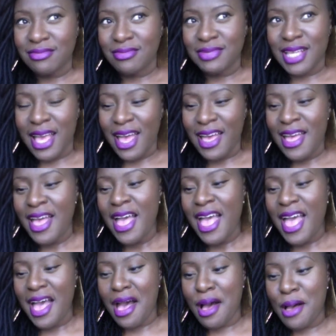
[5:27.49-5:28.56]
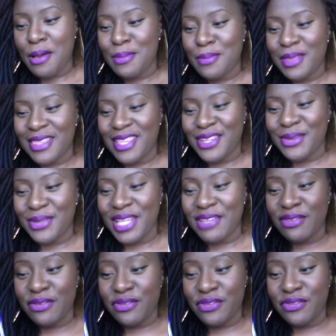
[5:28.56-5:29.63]
Yeah. And then you
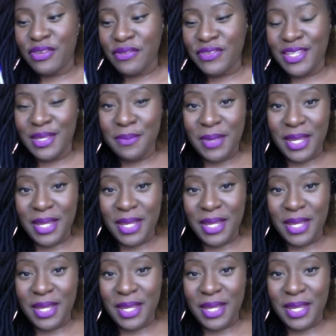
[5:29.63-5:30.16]
leave on for 15